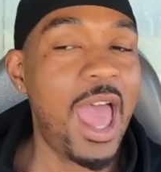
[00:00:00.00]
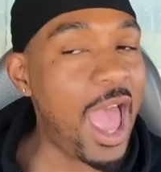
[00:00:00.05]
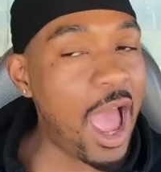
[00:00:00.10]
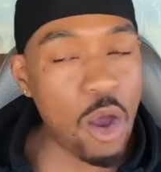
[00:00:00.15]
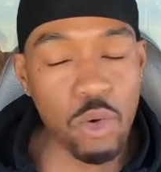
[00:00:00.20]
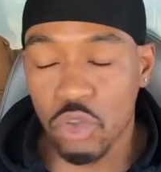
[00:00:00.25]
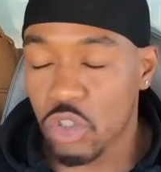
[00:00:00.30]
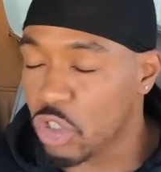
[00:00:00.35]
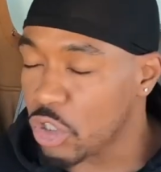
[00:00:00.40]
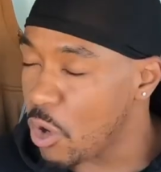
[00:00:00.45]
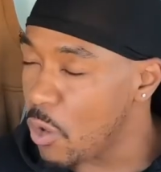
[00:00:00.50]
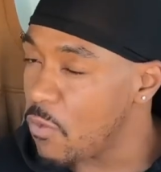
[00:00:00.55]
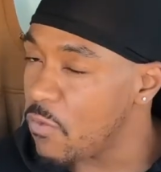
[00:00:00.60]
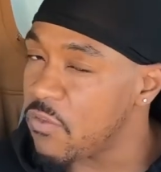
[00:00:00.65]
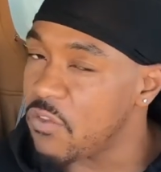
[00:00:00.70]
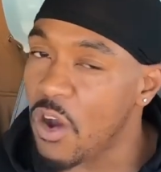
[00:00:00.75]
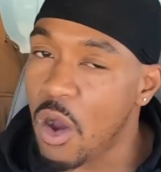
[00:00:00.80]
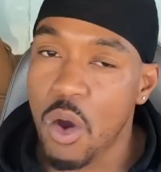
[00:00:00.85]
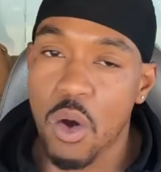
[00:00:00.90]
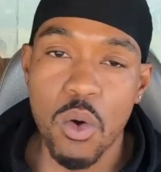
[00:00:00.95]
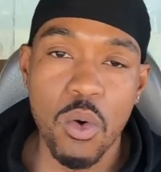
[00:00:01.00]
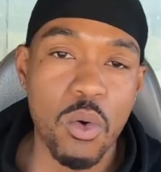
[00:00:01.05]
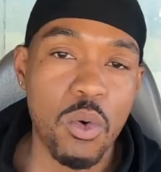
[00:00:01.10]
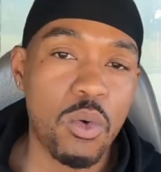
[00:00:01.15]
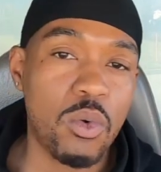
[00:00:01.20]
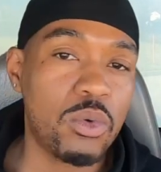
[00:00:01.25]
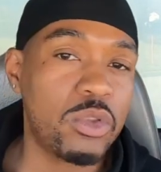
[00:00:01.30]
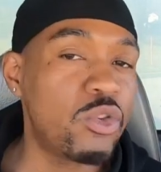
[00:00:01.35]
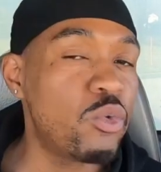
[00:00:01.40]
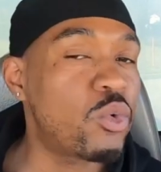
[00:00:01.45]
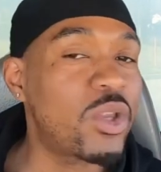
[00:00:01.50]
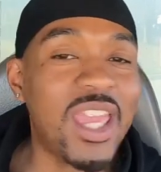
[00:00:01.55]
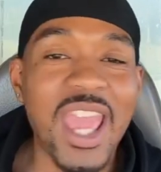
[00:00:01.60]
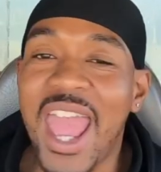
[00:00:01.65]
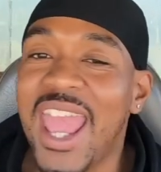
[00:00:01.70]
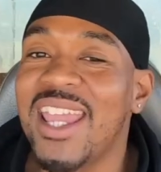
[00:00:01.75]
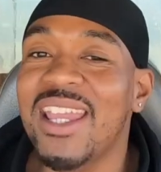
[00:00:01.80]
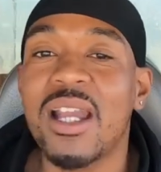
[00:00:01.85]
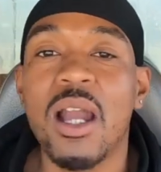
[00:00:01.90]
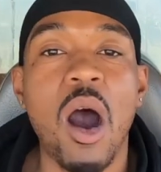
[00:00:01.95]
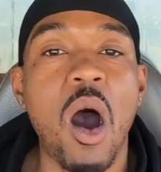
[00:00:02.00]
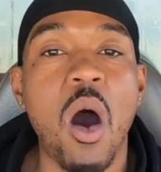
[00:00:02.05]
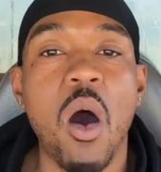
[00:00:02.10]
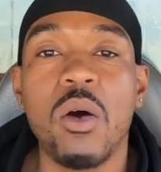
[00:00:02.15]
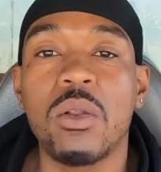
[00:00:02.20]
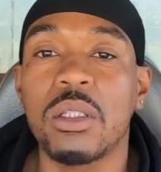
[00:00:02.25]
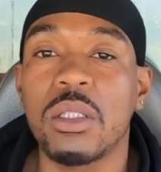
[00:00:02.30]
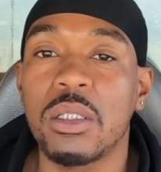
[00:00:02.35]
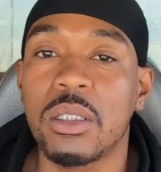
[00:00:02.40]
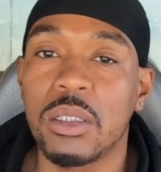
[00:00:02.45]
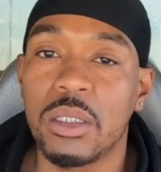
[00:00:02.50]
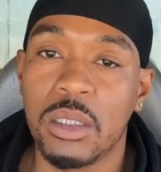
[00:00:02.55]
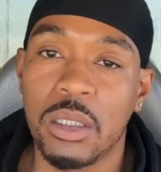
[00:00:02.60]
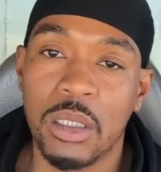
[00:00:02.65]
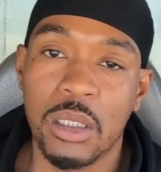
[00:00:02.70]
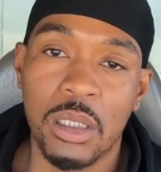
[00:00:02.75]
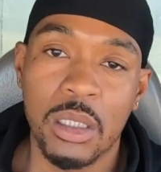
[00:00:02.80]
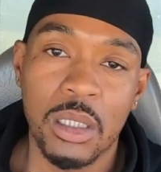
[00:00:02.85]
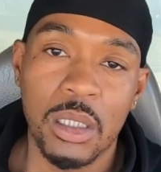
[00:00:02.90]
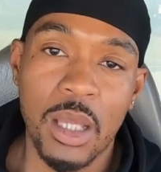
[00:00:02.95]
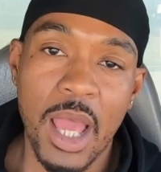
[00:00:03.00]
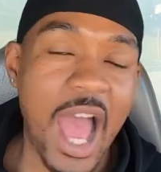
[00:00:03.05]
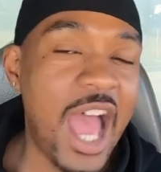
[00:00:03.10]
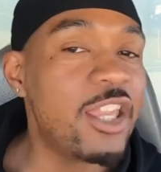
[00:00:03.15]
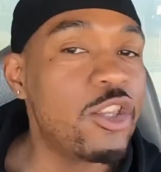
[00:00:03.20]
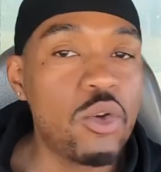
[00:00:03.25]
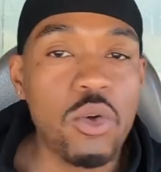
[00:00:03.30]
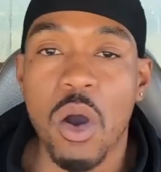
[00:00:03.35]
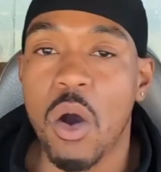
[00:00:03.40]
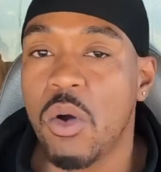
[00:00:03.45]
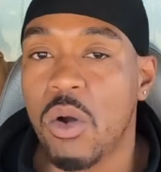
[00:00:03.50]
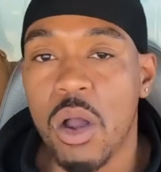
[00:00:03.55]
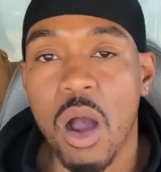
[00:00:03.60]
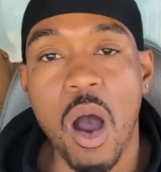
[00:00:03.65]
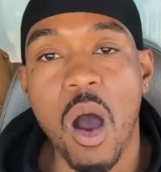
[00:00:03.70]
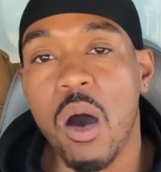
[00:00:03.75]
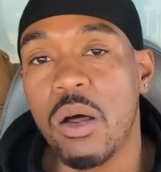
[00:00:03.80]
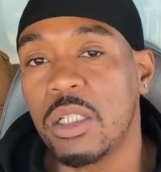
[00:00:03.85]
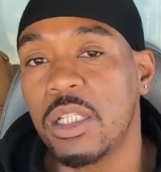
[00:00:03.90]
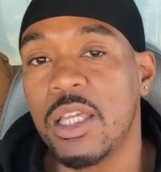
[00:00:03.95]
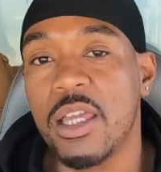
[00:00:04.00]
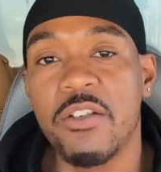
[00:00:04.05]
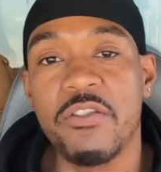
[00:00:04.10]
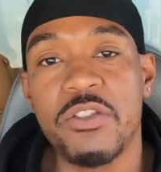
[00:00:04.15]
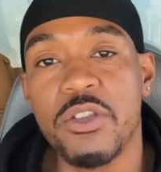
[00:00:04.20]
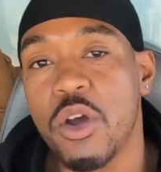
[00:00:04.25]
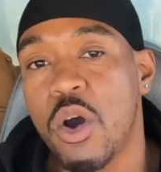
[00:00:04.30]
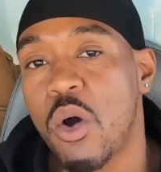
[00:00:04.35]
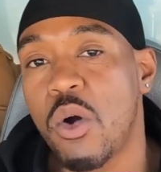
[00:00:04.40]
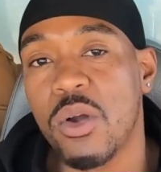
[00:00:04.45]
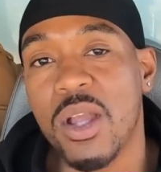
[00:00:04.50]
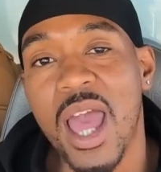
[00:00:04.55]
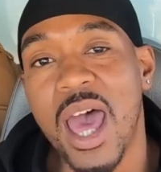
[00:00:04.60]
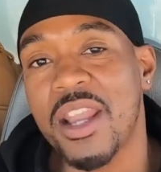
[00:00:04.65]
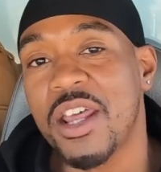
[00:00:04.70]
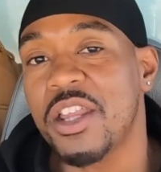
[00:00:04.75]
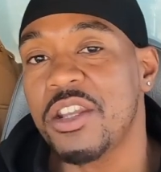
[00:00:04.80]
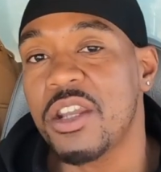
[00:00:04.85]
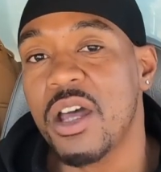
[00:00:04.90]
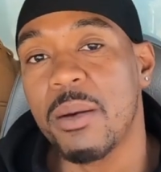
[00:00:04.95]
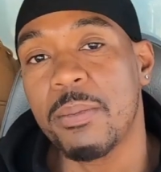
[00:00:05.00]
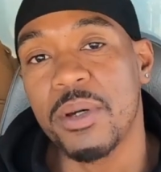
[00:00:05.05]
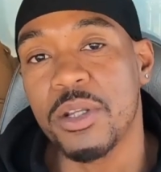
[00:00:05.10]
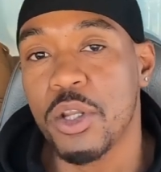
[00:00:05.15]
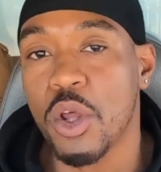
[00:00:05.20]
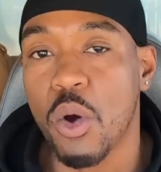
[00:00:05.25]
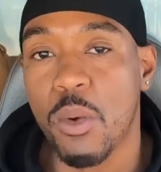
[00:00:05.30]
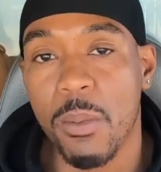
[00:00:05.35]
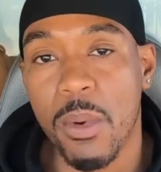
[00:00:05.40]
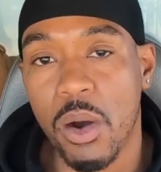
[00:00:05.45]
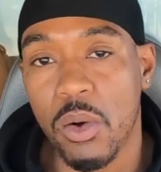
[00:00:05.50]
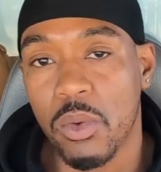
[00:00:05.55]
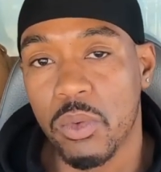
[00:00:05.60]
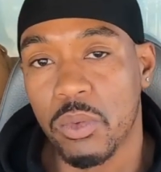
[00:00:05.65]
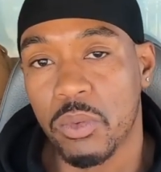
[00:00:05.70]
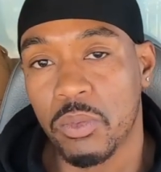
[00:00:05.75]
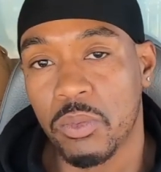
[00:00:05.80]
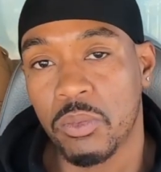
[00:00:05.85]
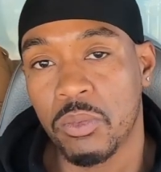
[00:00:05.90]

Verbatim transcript: Out your phone. You can't call her. How you gonna call her if you don't got her number no more?